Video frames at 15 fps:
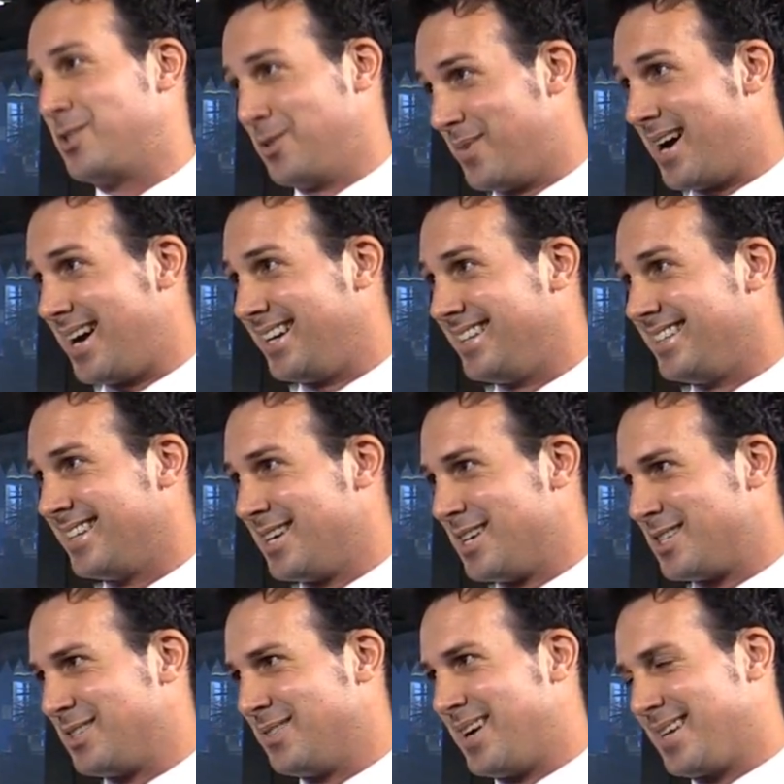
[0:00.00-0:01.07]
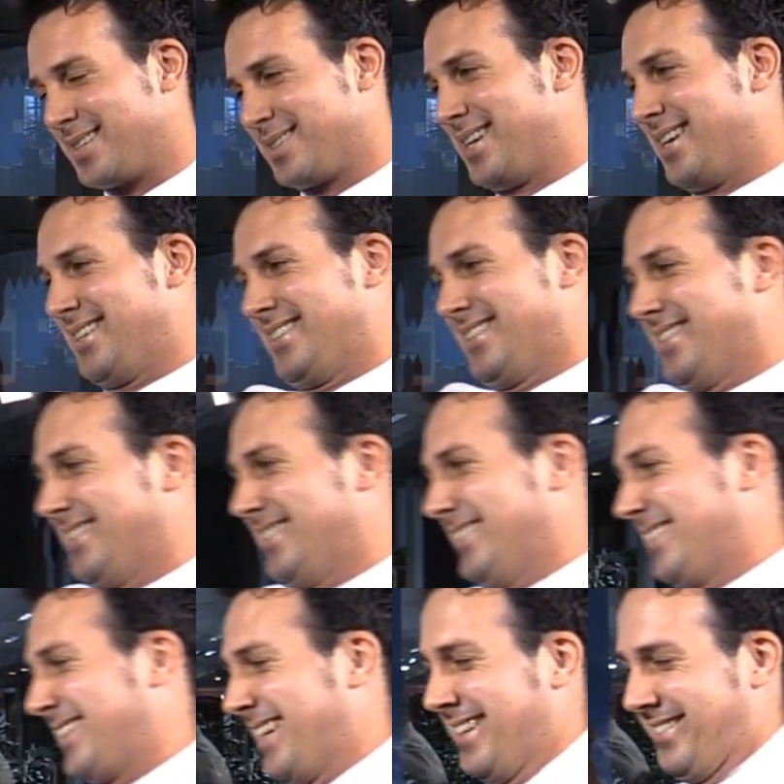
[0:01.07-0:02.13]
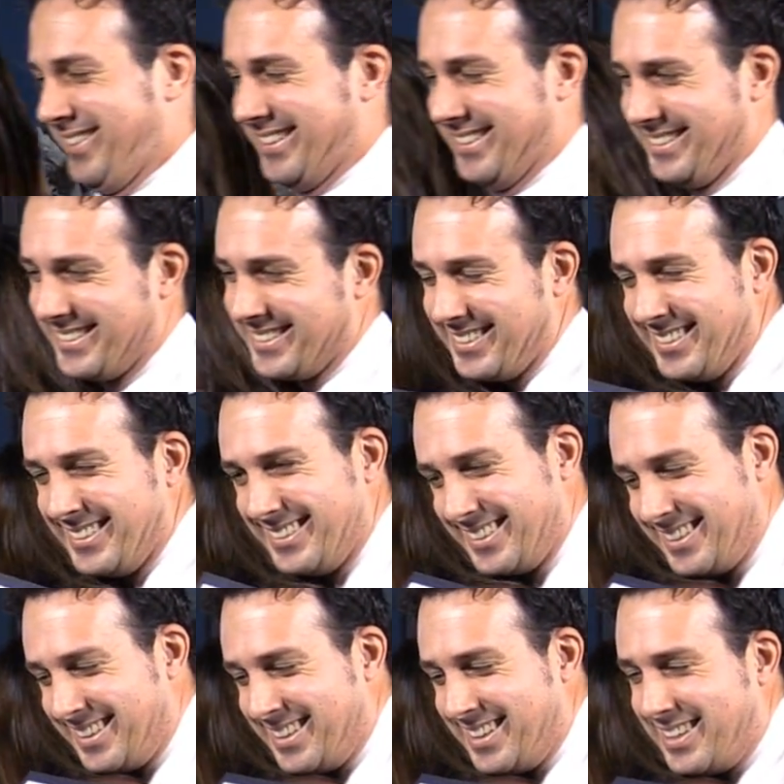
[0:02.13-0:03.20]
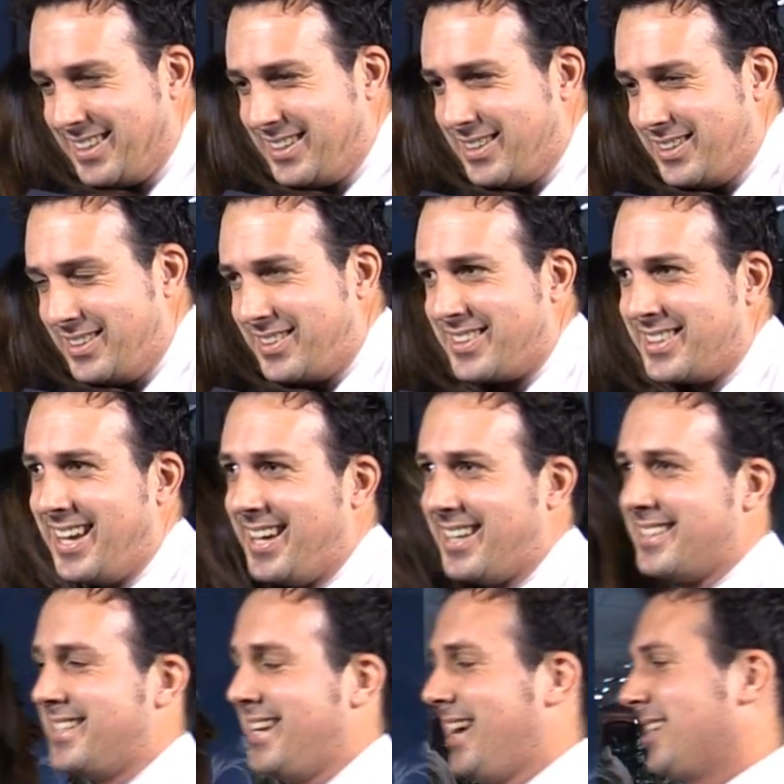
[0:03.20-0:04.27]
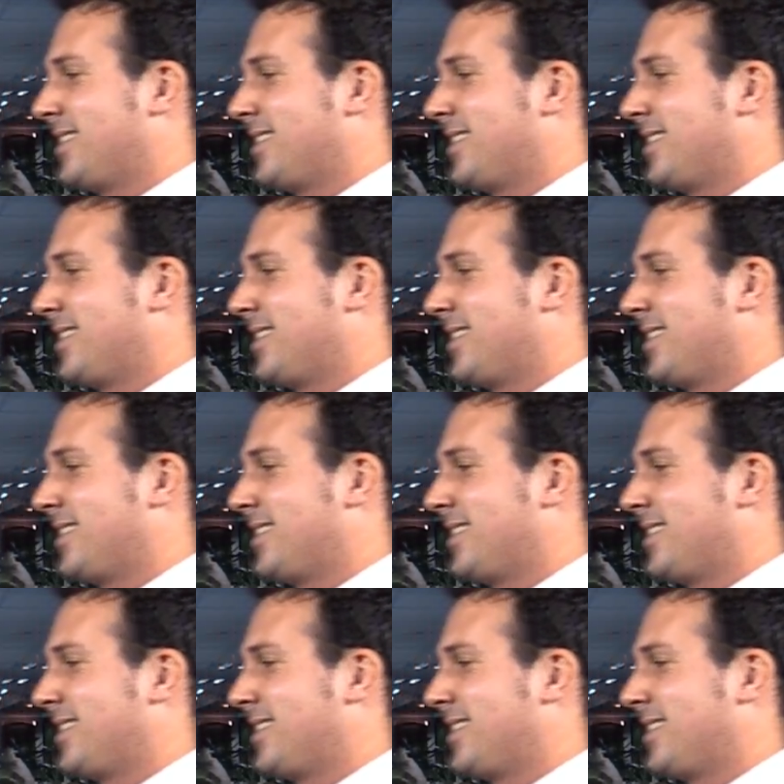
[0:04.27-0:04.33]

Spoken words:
Do you mind? Do you mind? Oh, come on. Oh, thanks. Yeah,